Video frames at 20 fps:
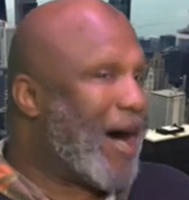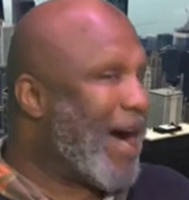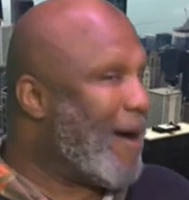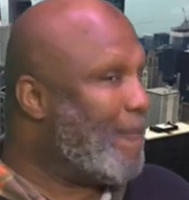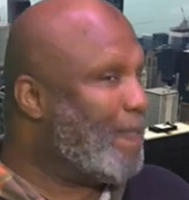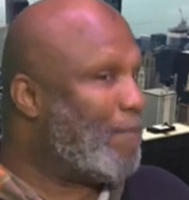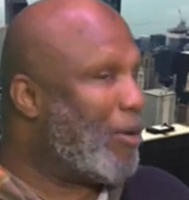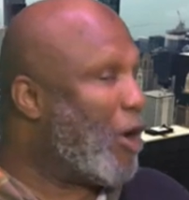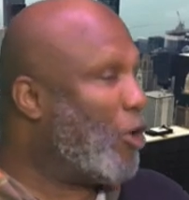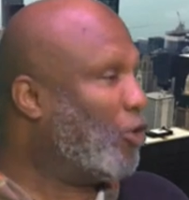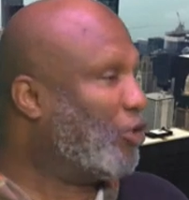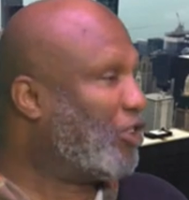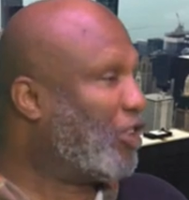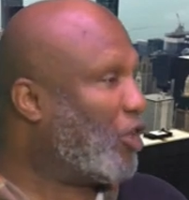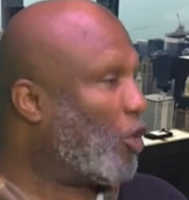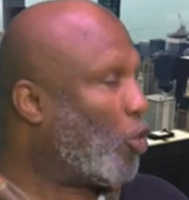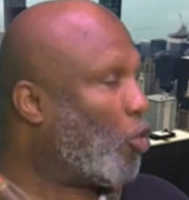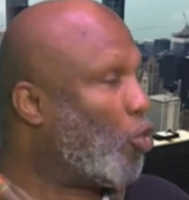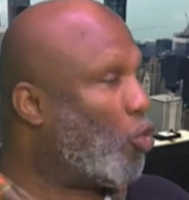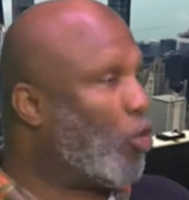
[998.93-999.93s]
I'm
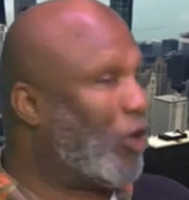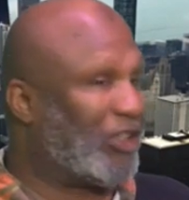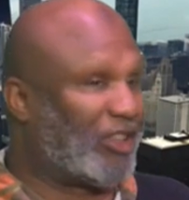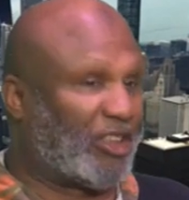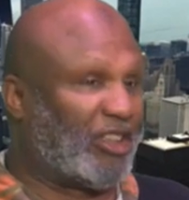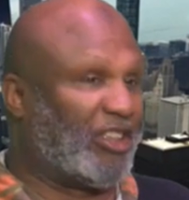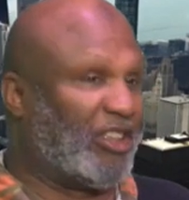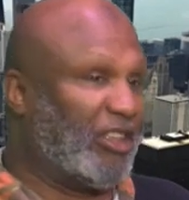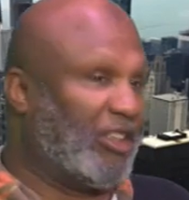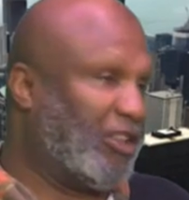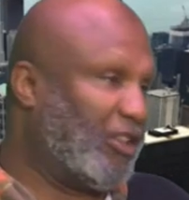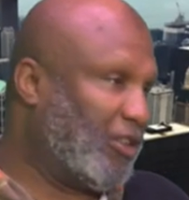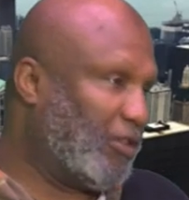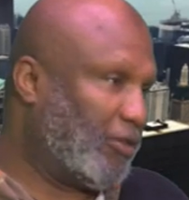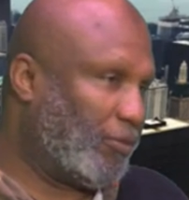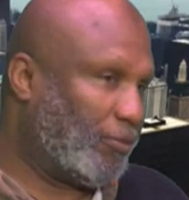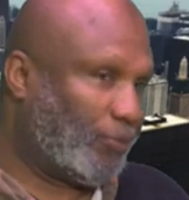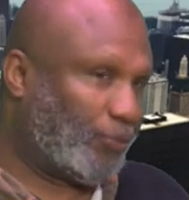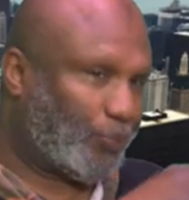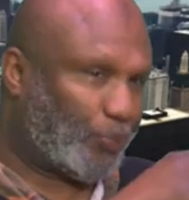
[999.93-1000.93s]
posing a
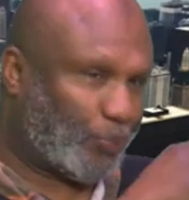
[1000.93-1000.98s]
question.